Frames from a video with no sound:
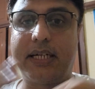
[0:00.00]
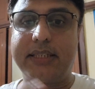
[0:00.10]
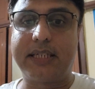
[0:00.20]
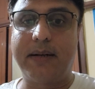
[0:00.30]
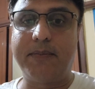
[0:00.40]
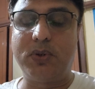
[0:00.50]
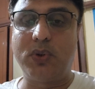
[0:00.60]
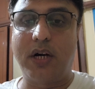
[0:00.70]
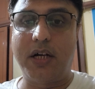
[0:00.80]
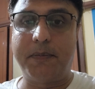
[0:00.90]
has come
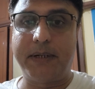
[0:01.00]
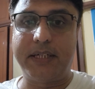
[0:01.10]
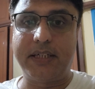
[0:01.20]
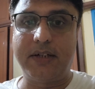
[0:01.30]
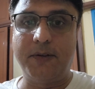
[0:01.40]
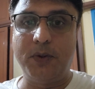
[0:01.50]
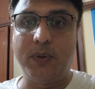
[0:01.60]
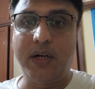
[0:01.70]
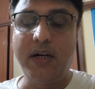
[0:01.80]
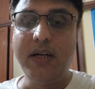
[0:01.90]
to our particular
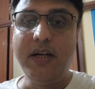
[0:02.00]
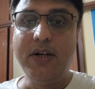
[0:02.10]
viewer